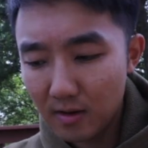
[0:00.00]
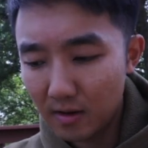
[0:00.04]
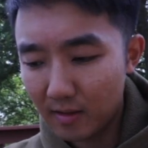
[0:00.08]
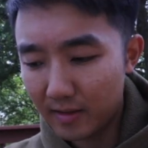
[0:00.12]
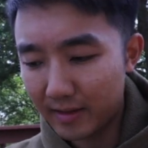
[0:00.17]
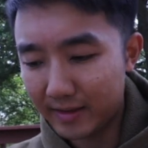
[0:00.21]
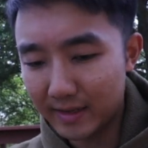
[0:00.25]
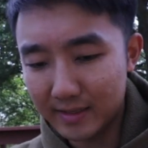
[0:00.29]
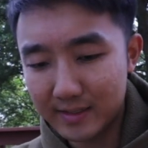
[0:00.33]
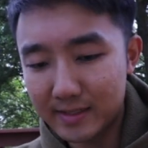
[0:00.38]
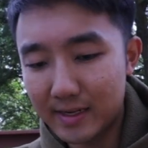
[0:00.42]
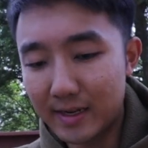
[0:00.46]

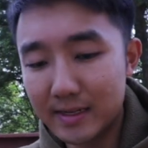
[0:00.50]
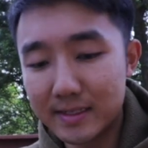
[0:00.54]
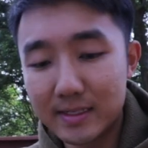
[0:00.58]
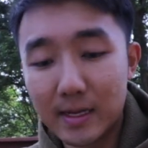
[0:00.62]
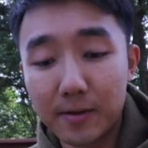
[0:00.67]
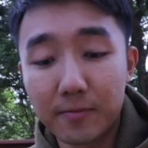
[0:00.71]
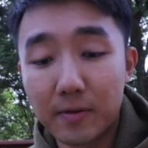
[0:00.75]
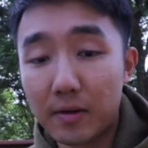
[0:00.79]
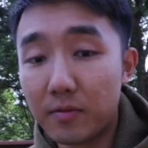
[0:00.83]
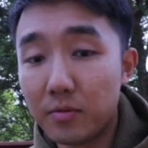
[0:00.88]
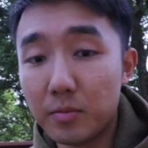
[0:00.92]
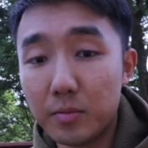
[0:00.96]
Like I said, it's
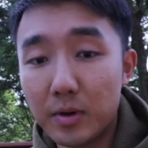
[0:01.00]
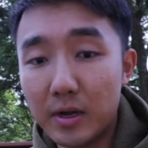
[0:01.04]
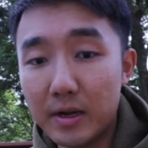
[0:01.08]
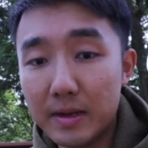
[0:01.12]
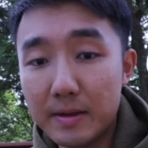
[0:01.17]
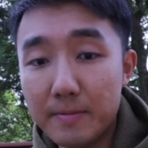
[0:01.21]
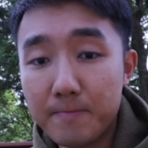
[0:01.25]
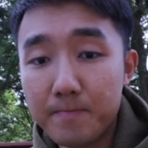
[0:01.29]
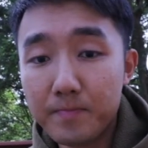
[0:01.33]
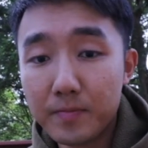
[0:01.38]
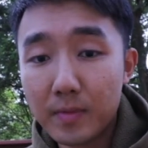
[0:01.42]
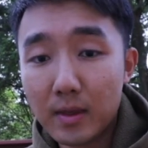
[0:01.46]
not for
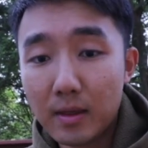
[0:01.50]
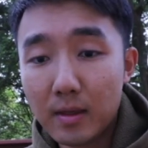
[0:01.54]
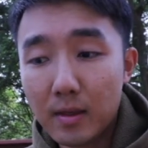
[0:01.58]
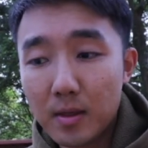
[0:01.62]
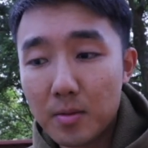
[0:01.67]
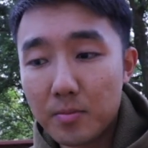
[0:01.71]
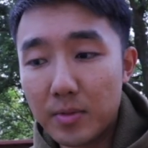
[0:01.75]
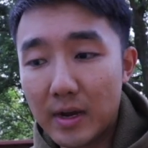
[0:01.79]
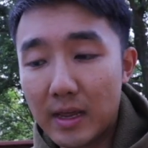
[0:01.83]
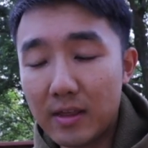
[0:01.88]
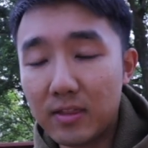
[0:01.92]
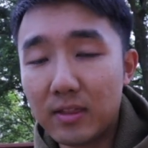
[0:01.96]
everybody,
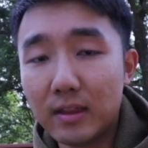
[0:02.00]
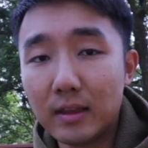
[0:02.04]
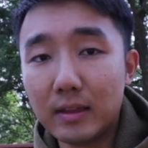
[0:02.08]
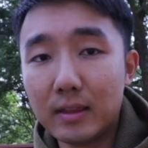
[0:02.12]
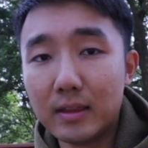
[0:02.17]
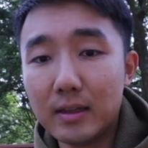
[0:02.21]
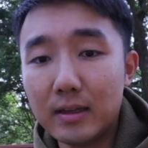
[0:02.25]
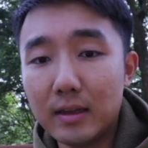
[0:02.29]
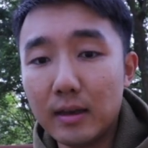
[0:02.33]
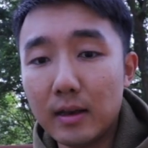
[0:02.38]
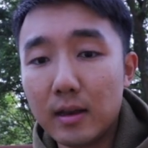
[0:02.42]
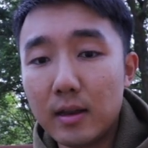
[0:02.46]
but I think
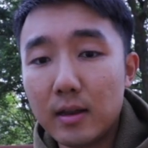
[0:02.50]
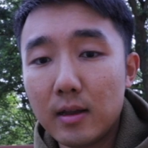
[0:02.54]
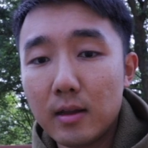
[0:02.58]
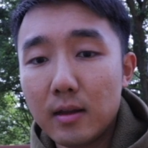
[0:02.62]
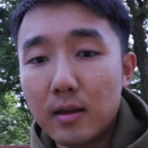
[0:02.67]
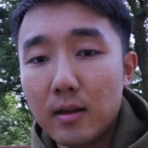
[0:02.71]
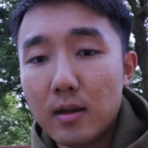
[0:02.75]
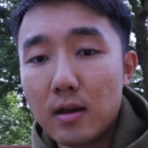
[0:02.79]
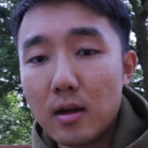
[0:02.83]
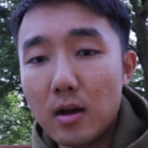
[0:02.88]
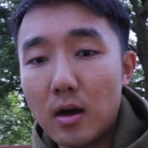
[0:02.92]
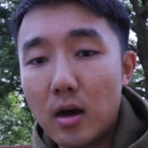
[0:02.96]
that
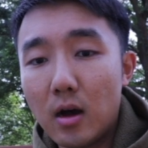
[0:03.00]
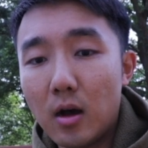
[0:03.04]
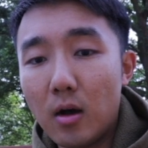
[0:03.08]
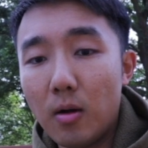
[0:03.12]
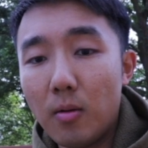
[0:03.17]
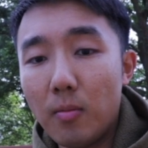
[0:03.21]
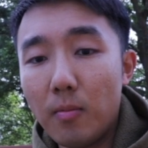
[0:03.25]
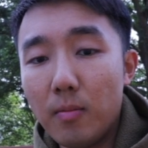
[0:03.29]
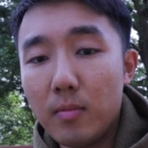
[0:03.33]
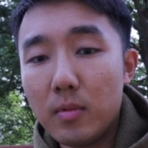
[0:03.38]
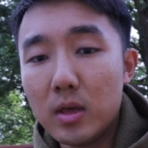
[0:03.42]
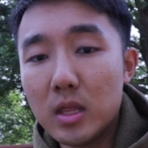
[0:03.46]

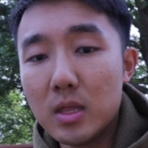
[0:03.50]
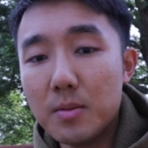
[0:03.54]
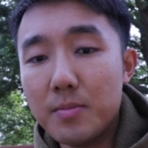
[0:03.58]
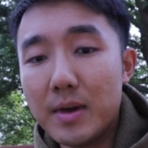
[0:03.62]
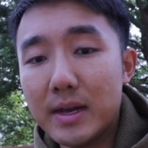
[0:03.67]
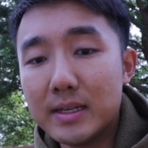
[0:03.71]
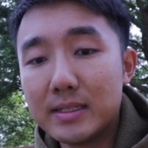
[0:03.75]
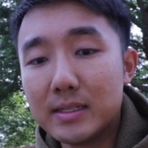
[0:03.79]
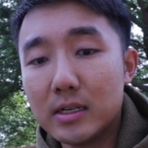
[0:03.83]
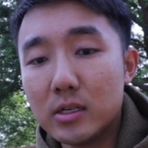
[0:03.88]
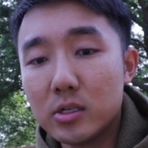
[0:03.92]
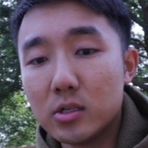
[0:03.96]
um, in the
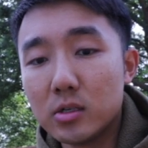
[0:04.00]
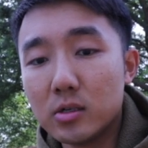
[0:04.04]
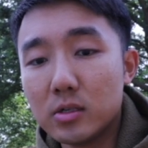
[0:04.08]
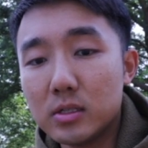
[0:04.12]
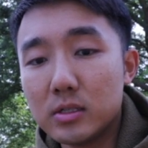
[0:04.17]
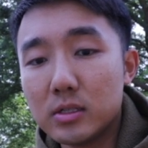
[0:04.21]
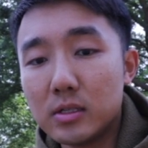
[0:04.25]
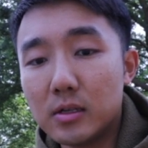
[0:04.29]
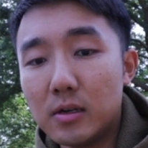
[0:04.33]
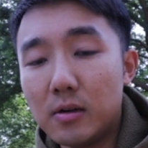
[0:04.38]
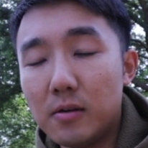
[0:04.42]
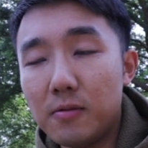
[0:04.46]
best
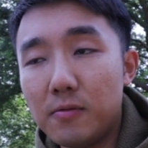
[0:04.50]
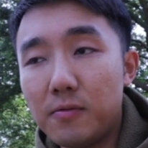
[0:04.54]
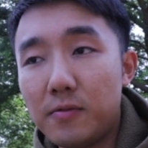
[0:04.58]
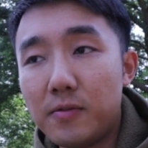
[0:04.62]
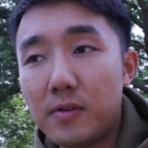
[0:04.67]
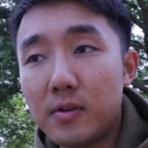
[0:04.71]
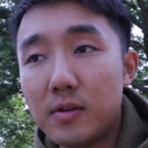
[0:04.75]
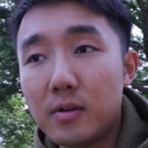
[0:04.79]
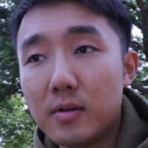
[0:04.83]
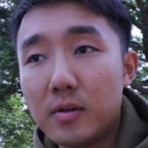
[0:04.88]
interest of